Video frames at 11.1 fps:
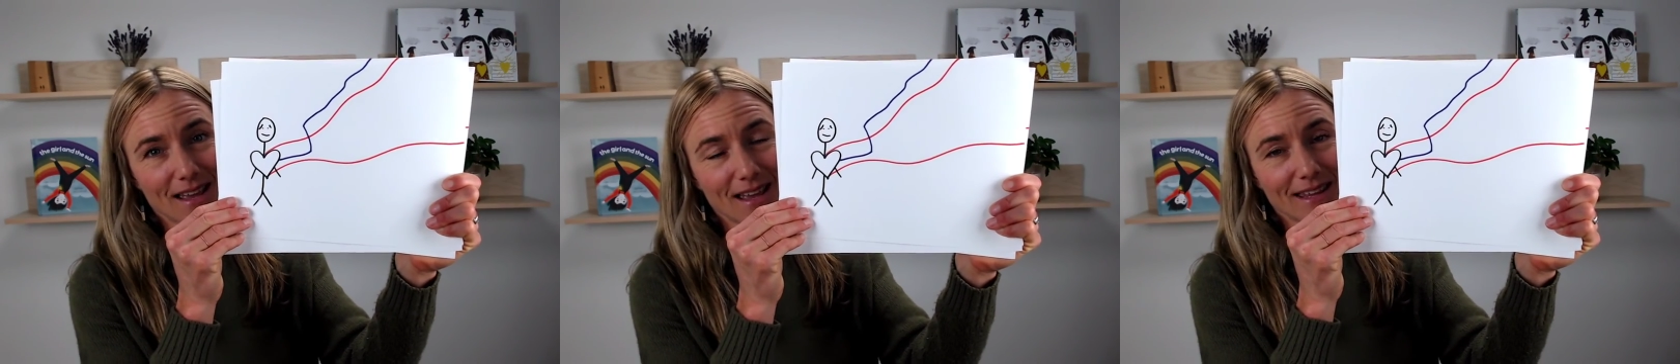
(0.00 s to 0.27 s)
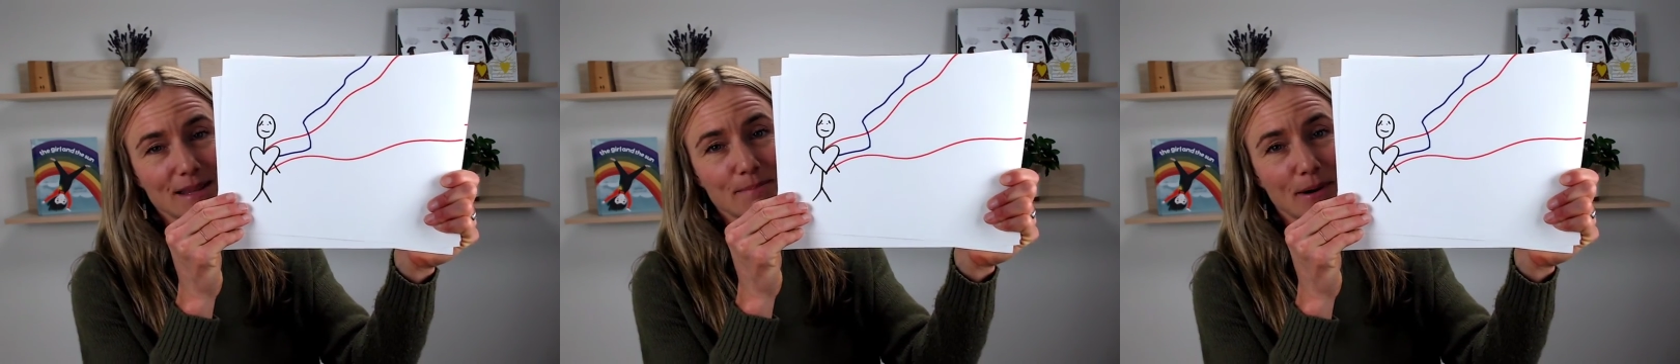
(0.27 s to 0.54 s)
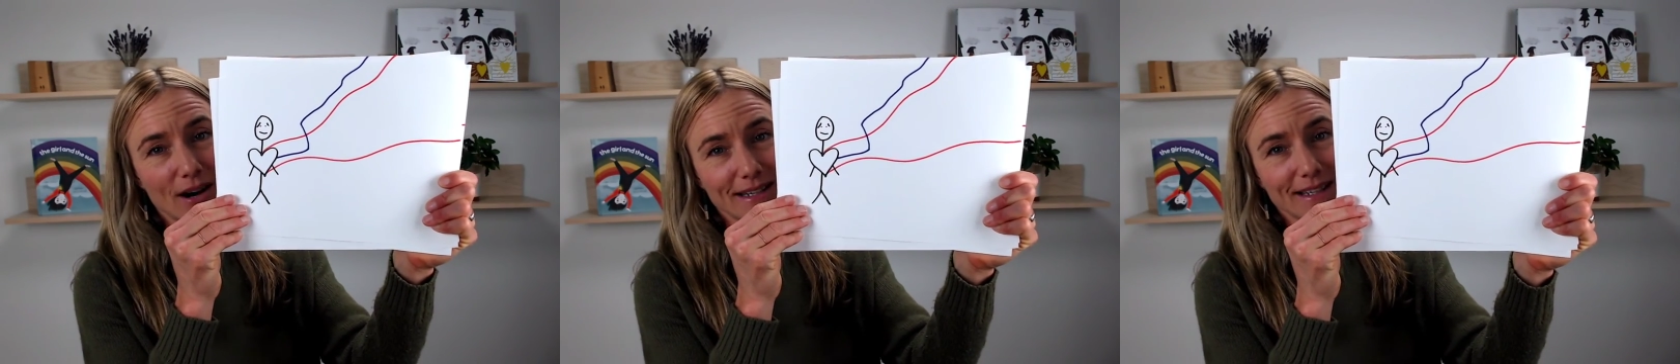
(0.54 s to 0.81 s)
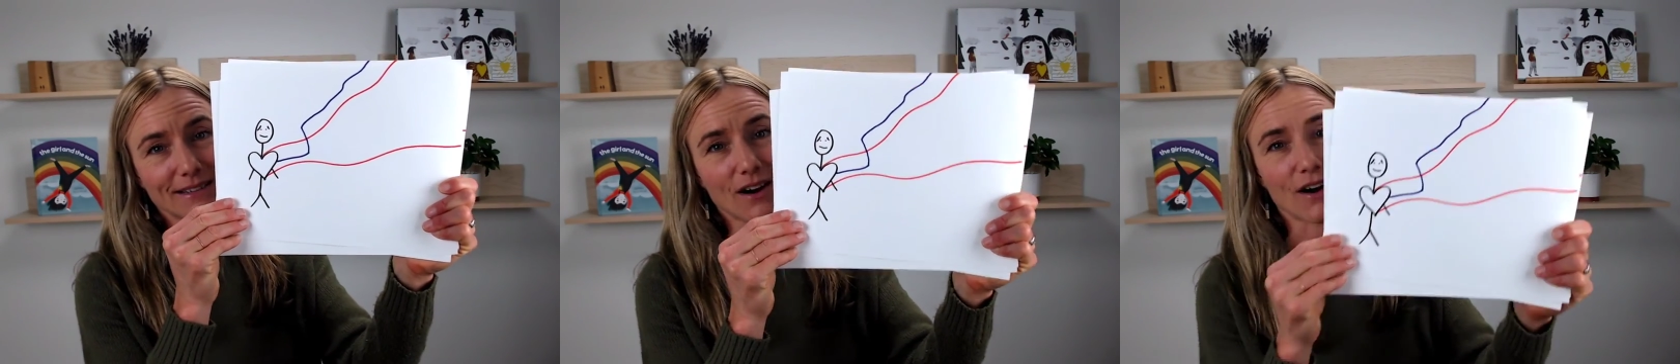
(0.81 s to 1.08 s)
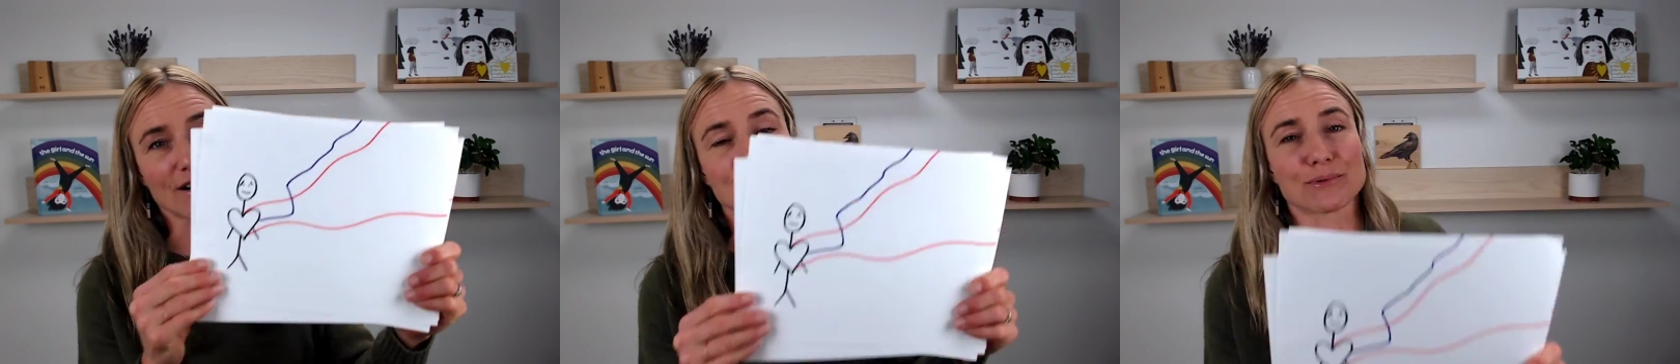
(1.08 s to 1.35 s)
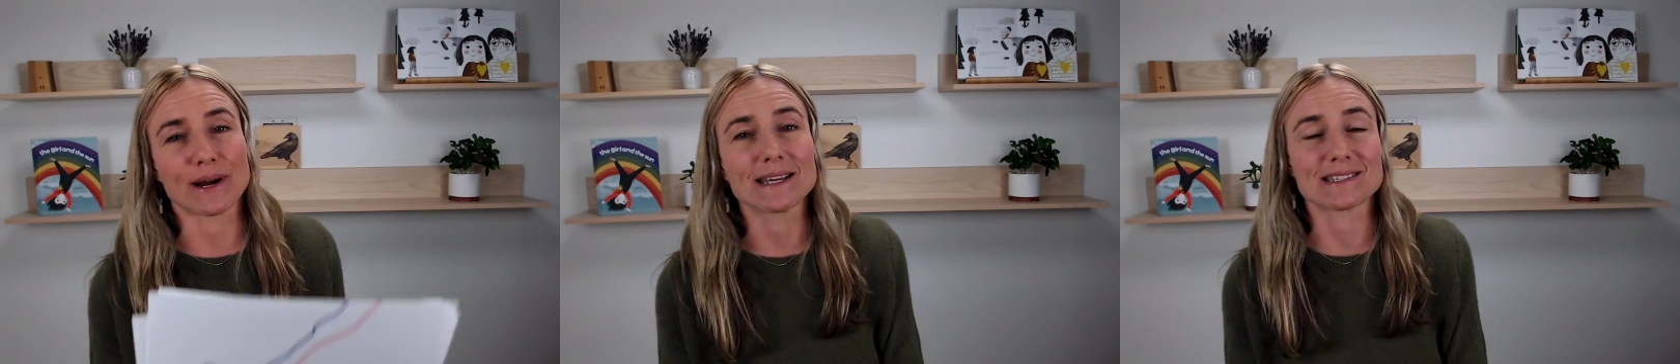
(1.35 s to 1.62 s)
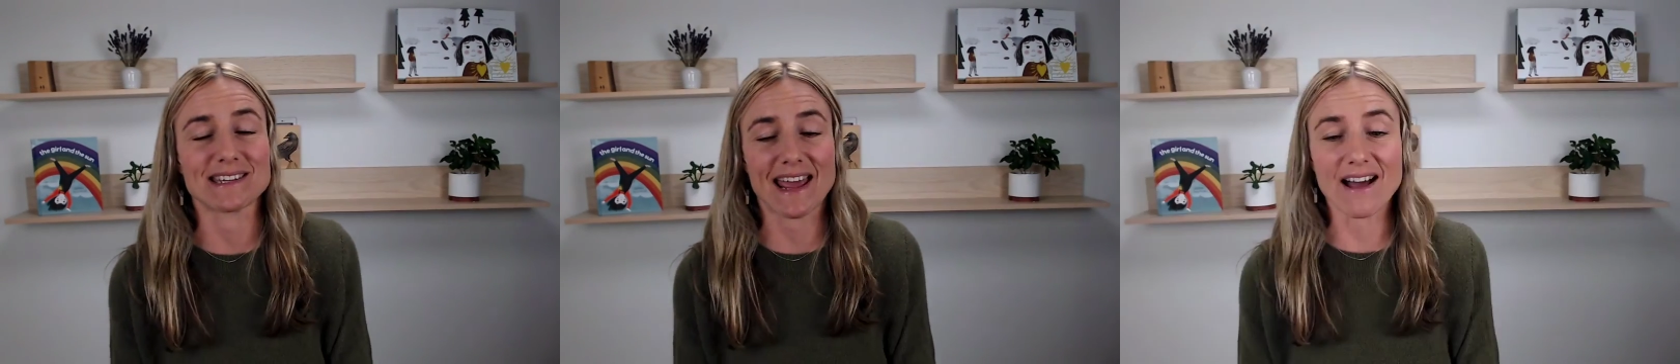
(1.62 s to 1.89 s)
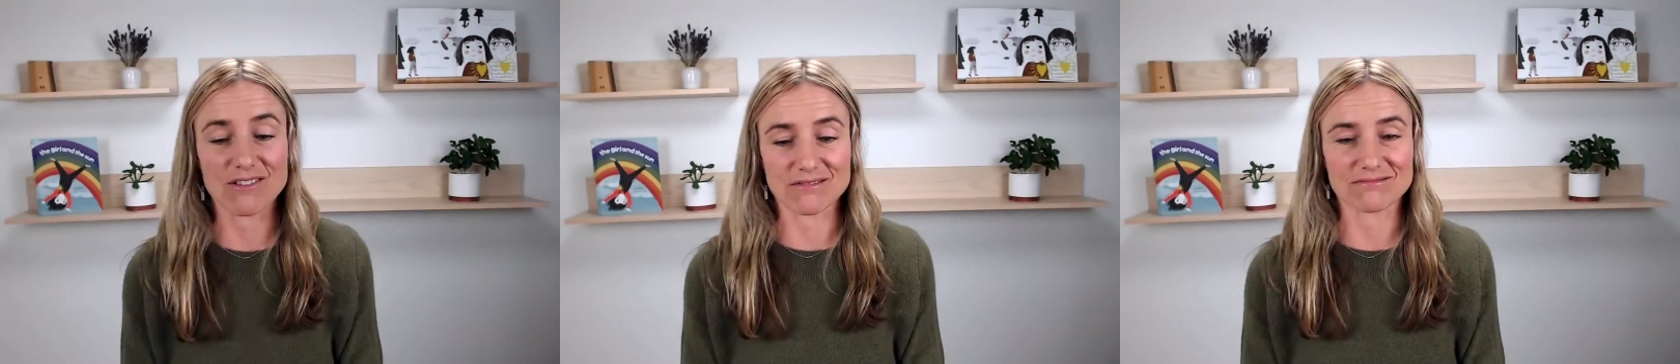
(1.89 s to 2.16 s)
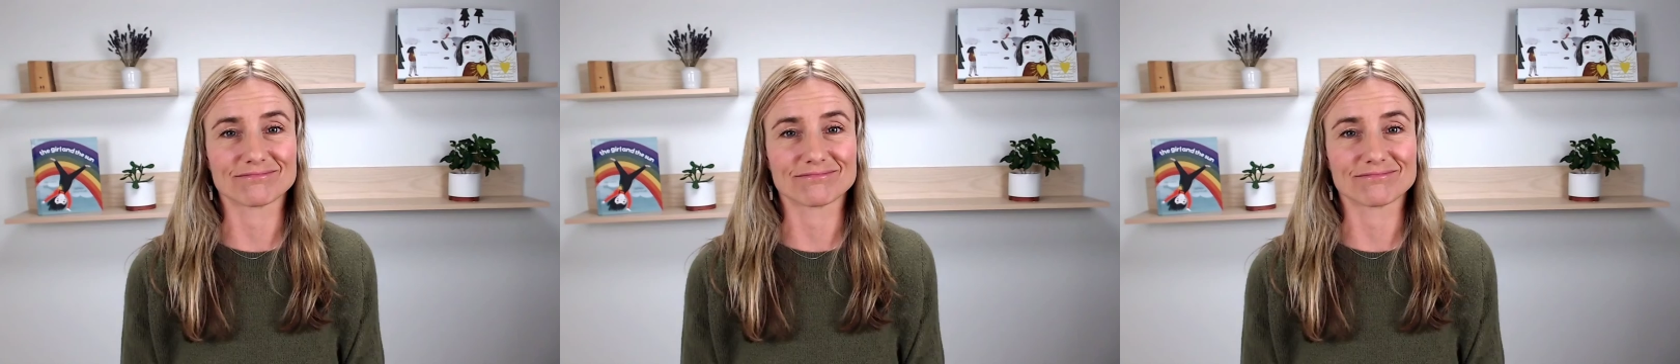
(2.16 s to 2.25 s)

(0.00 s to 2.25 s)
And the body and heart breaks down.